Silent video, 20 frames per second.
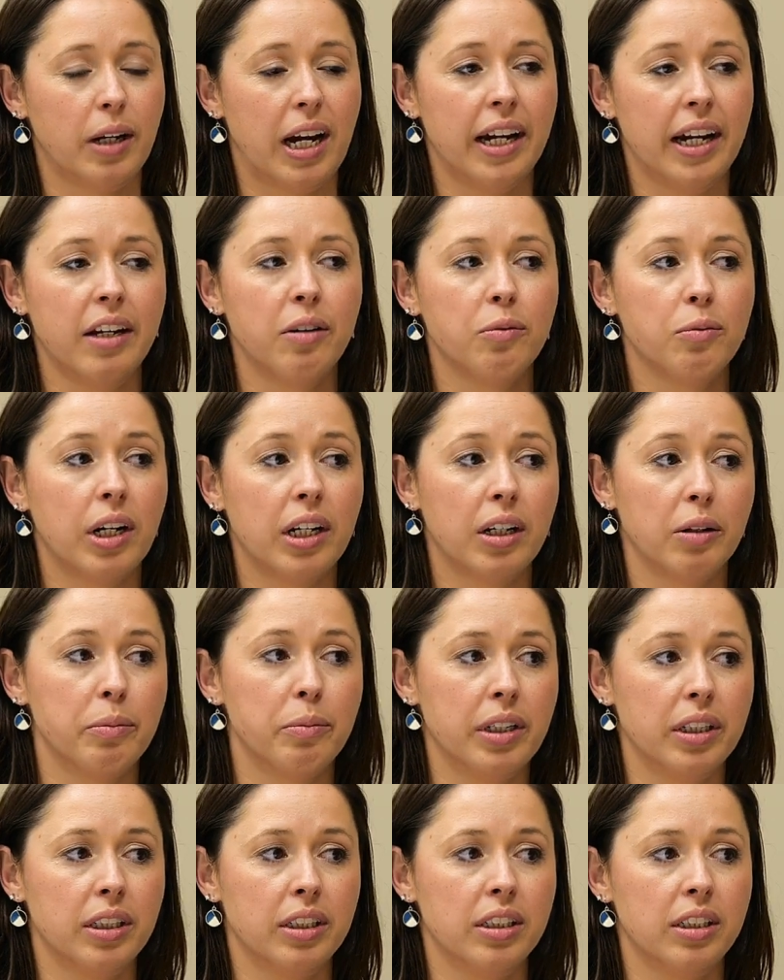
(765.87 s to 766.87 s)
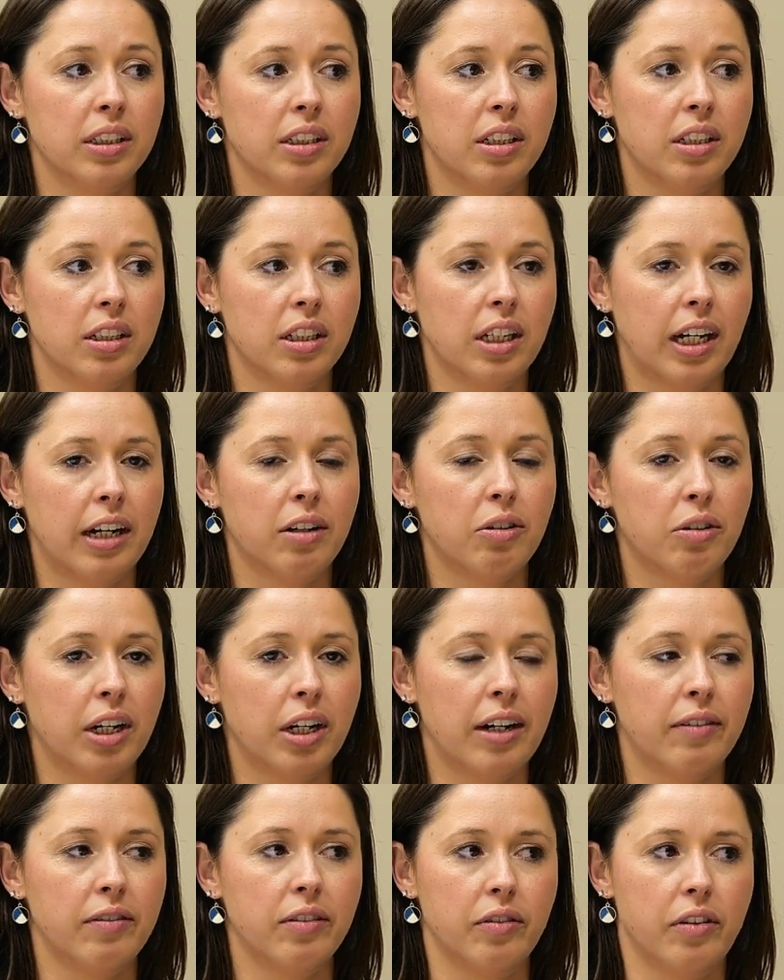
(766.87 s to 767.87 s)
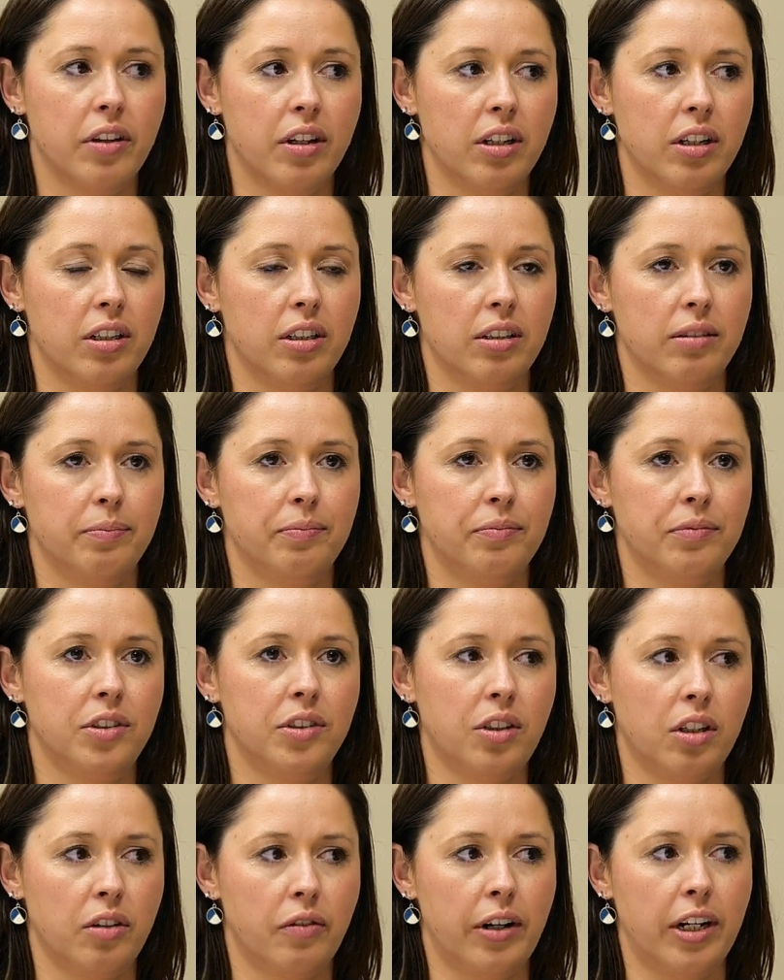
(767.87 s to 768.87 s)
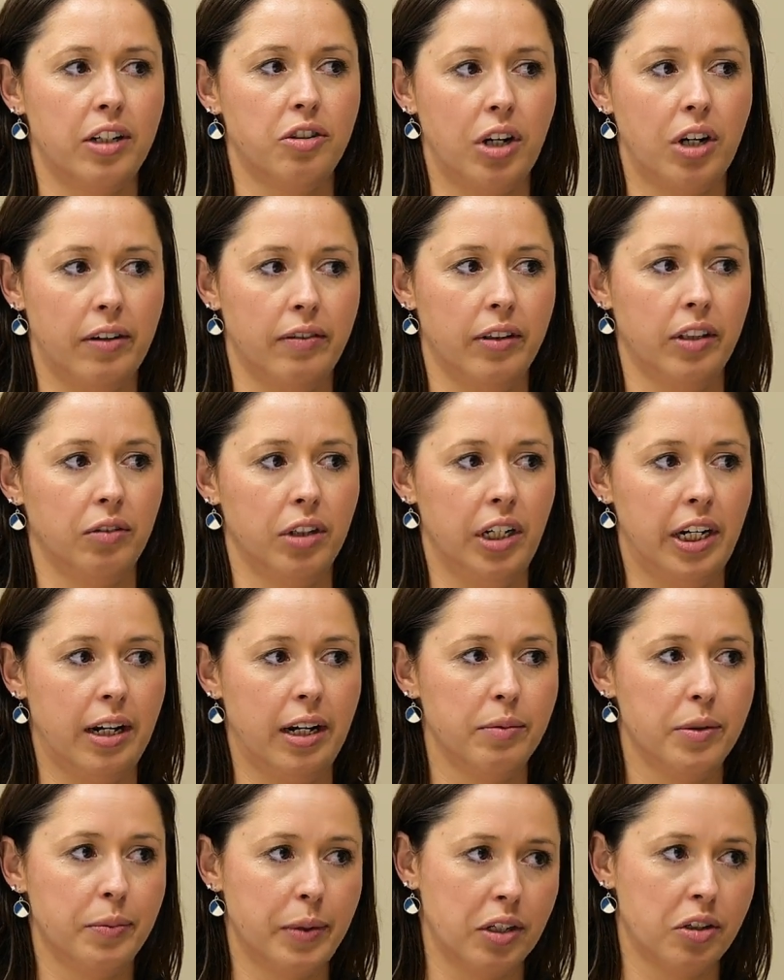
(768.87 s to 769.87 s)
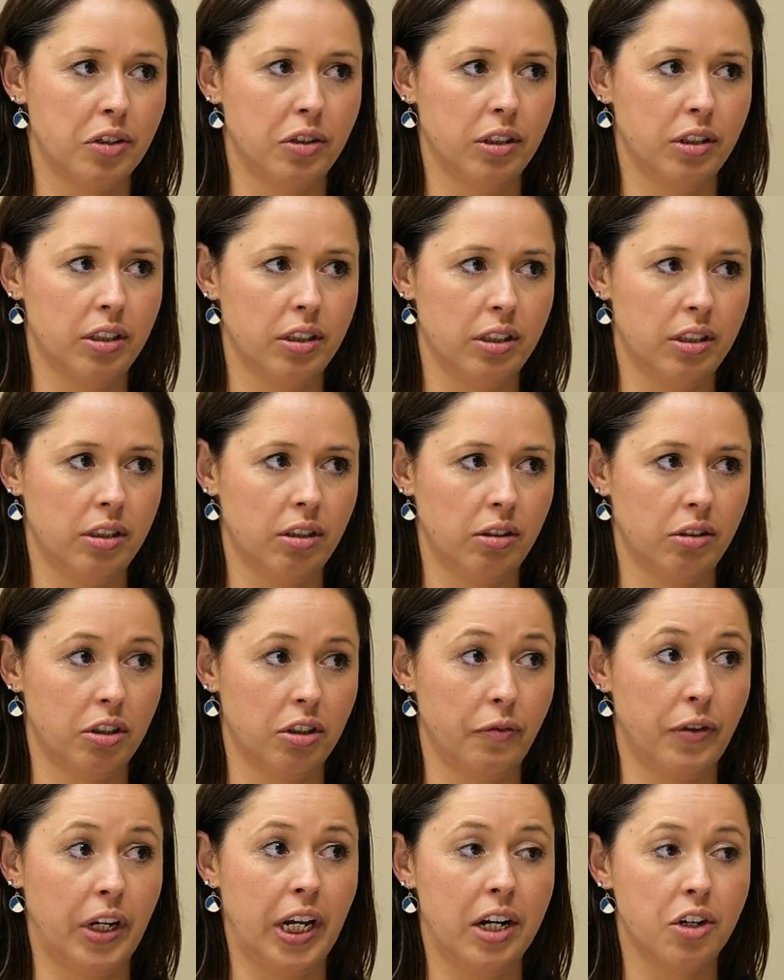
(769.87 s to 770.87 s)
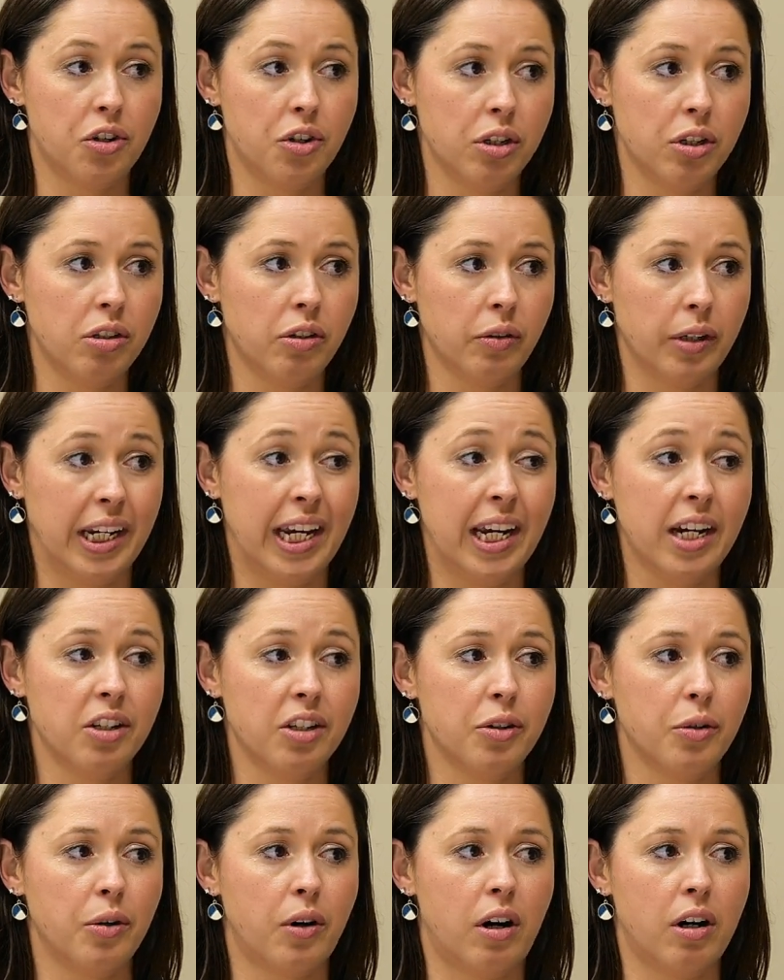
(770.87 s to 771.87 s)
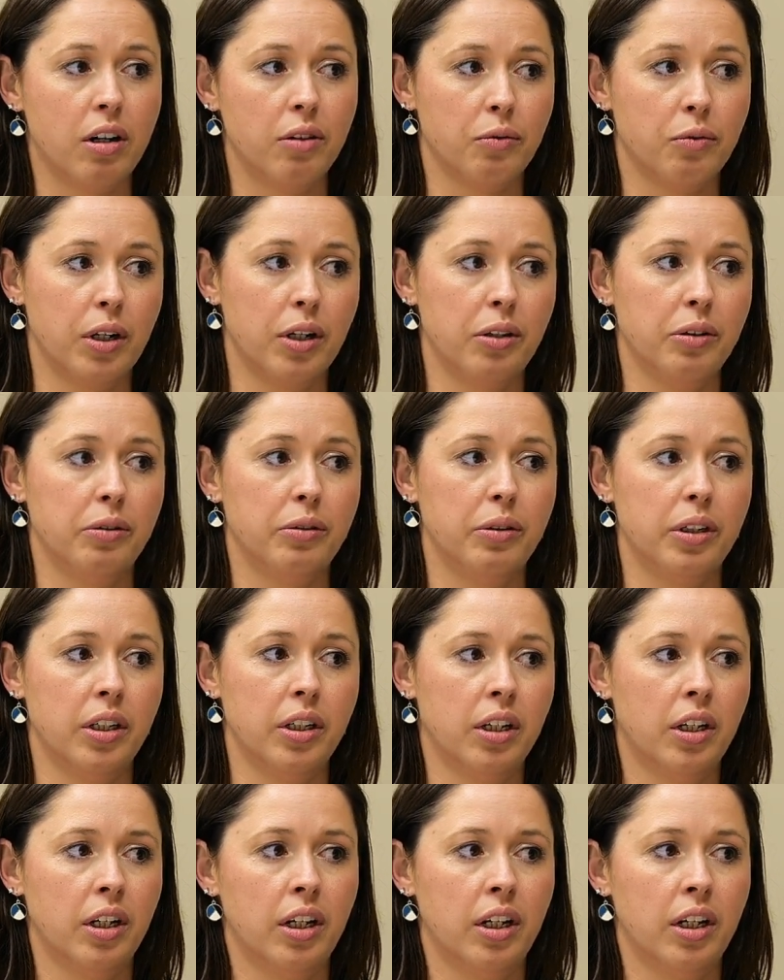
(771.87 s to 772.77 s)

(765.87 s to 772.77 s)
can recommend, I don't have the Certified Driving Rehab Specialist certification, so I can't do on-road